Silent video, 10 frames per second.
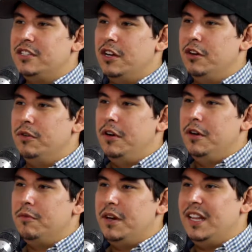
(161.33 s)
So
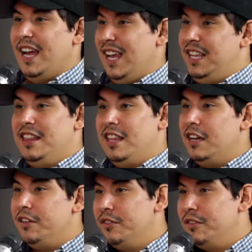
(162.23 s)
really
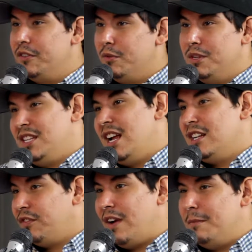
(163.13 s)
anything would
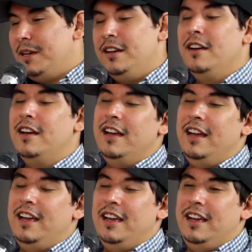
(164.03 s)
satisfy me
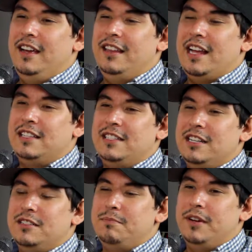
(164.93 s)
in that
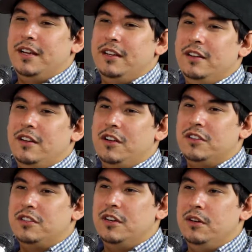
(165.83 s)
sense, but
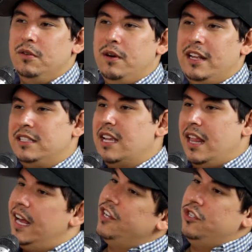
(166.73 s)
also it's not
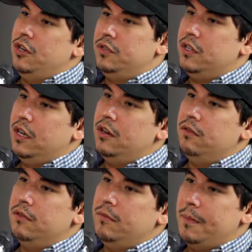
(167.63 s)
like I chose to
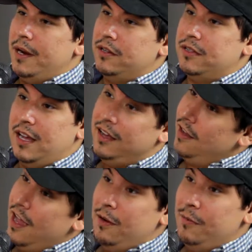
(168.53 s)
go. My parents were like,
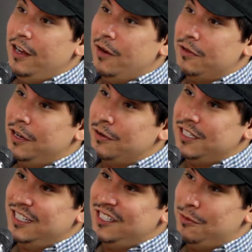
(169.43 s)
hey, we going to go
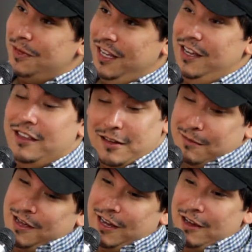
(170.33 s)
see Toby Keith. And
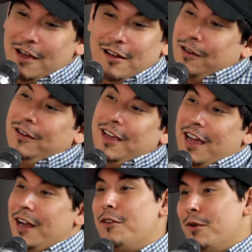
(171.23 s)
I'm like,
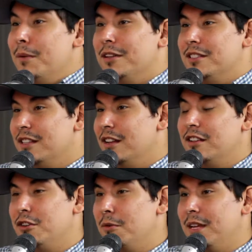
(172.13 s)
okay, I grew up listening to
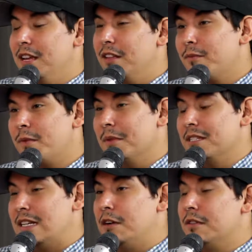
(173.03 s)
Toby Keith. I'm from the
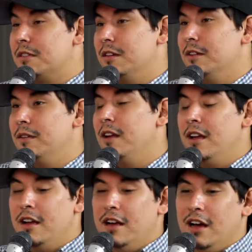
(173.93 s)
South, so
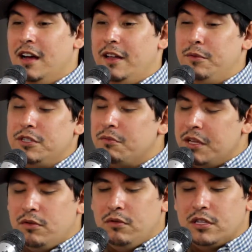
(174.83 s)
it was a
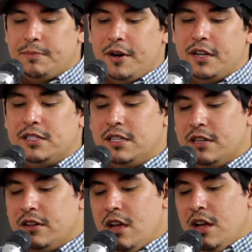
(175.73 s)
really cool experience. And
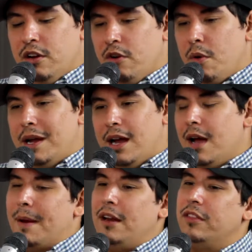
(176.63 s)
then growing
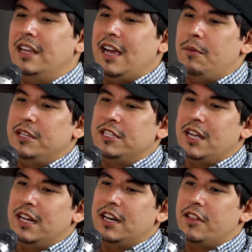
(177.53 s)
up, I don't think I went to
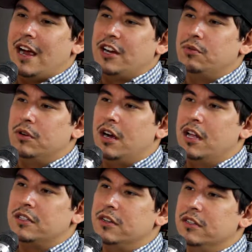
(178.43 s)
like another actual
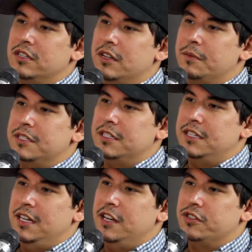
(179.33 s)
concert until I was a
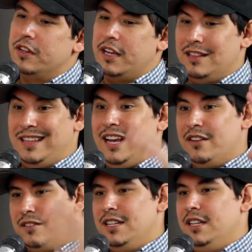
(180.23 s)
teenager, like a
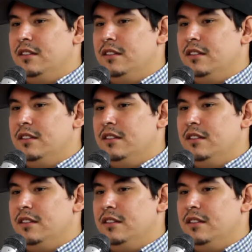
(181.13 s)
later teen.